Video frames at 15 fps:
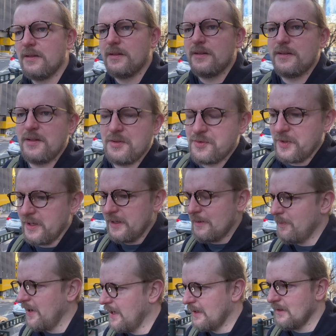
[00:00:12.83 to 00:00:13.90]
Still trying to
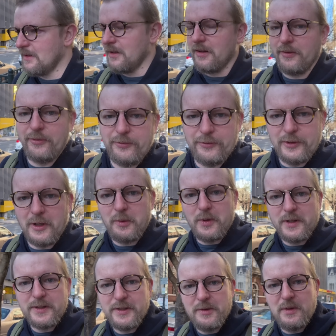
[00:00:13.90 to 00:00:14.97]
get back into the flow
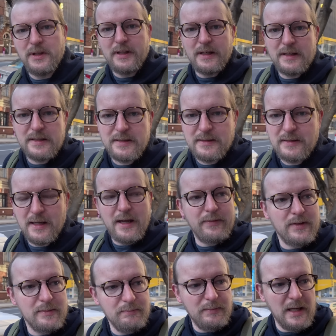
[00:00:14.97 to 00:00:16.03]
of doing this.
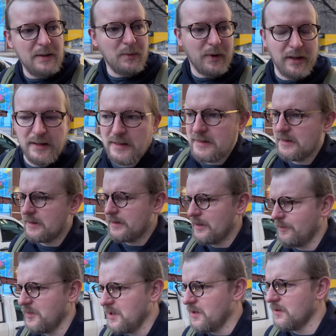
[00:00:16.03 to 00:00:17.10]
Haven't made one of these in
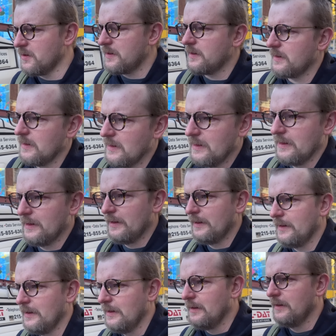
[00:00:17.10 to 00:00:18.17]
some years.
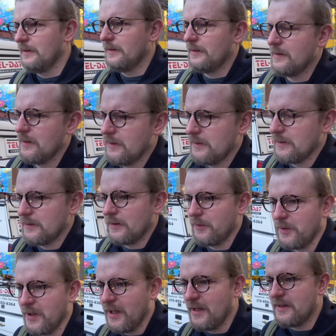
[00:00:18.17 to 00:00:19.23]
I
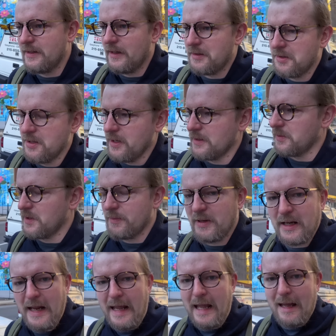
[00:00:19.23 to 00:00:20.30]
realized yesterday's was a
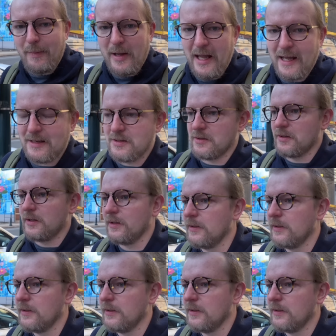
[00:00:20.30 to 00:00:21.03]
bit haphazard.